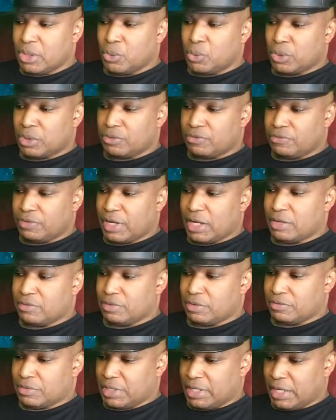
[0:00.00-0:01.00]
with 5
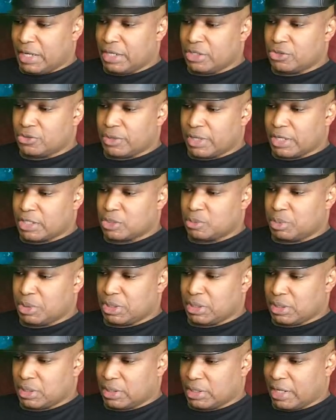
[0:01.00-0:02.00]
of the 8 tracks
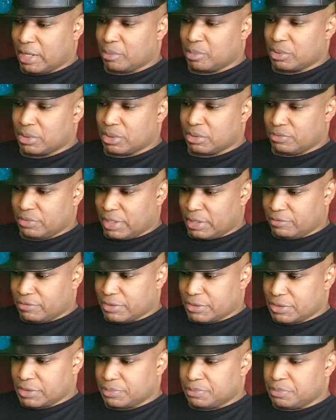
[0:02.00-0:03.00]
being collaborative
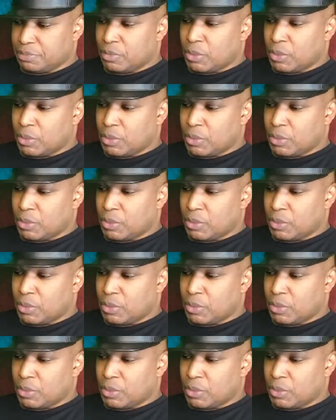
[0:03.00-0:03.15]
efforts.